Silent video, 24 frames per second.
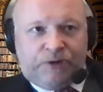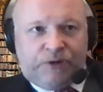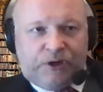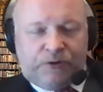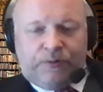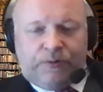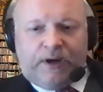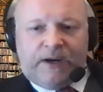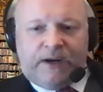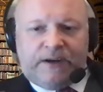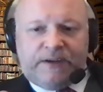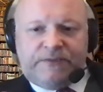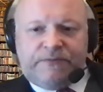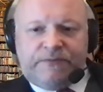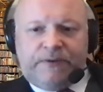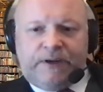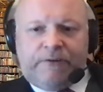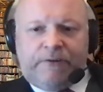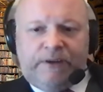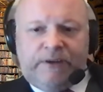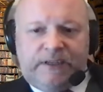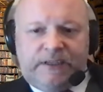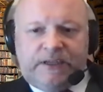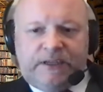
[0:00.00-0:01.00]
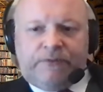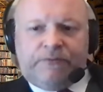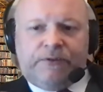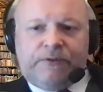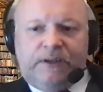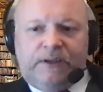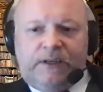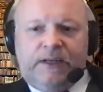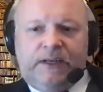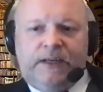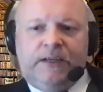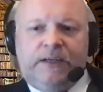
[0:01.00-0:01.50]
requires very
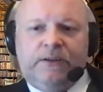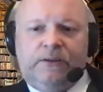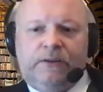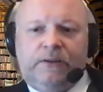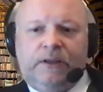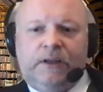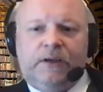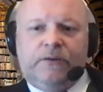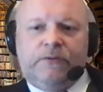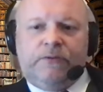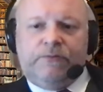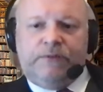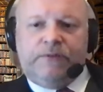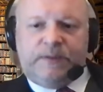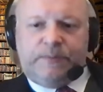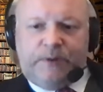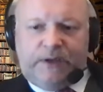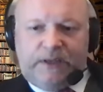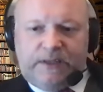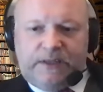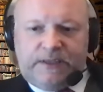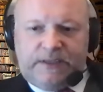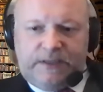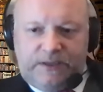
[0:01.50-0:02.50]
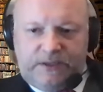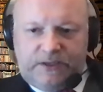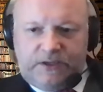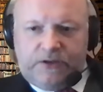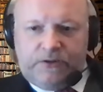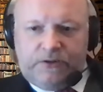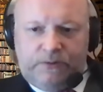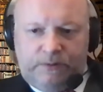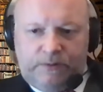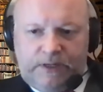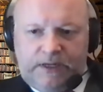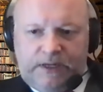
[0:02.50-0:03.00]
different legal responses
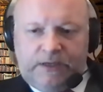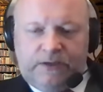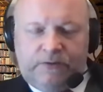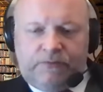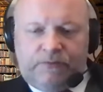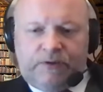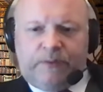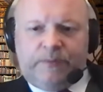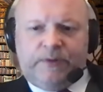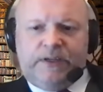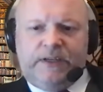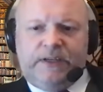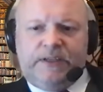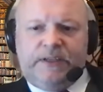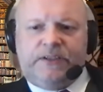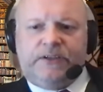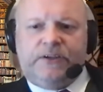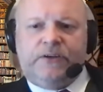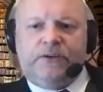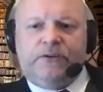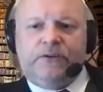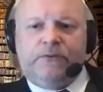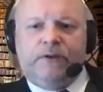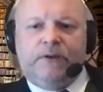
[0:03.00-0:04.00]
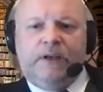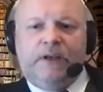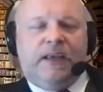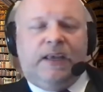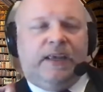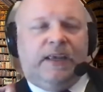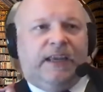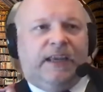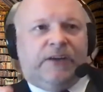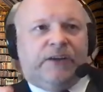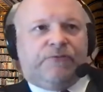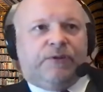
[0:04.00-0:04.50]
too, legal remedies too.
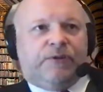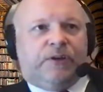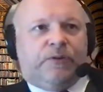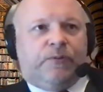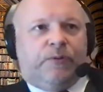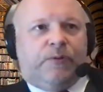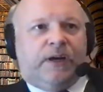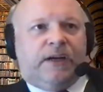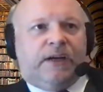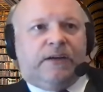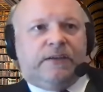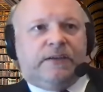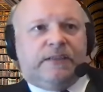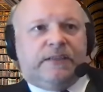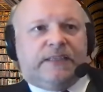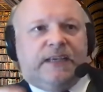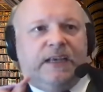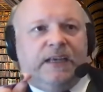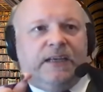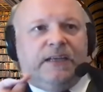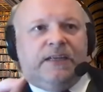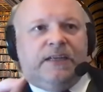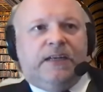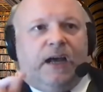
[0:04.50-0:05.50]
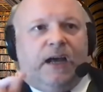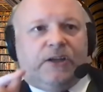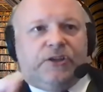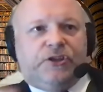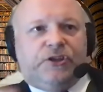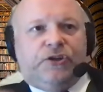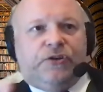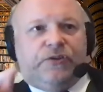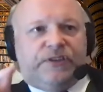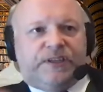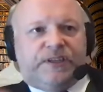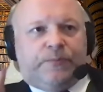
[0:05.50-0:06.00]
It requires not
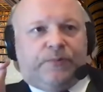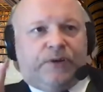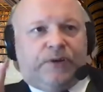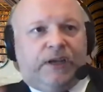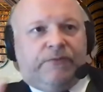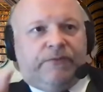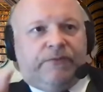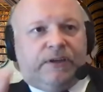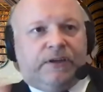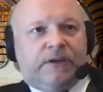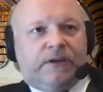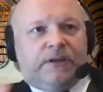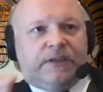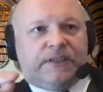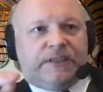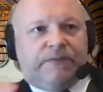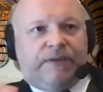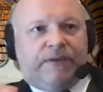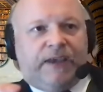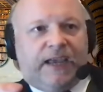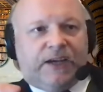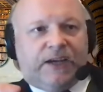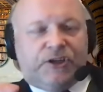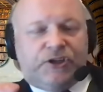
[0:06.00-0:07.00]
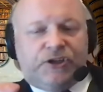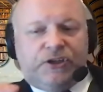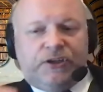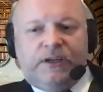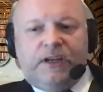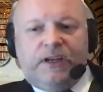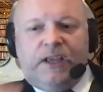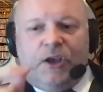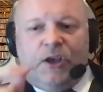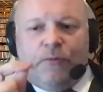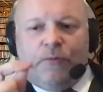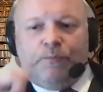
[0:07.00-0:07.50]
just a private cause of action,
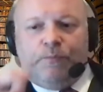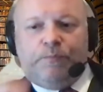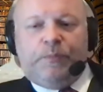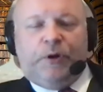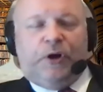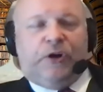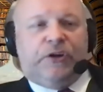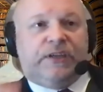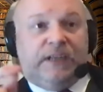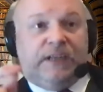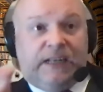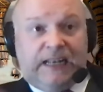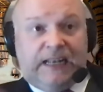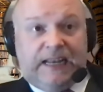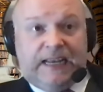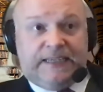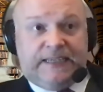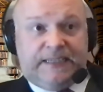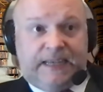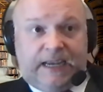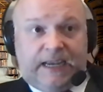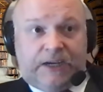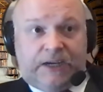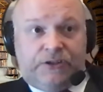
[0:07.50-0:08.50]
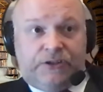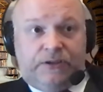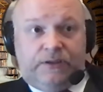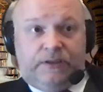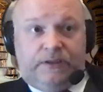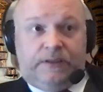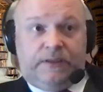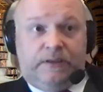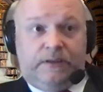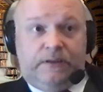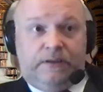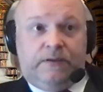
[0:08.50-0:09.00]
but class
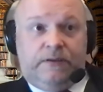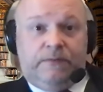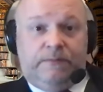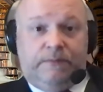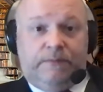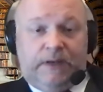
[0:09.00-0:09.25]
actions.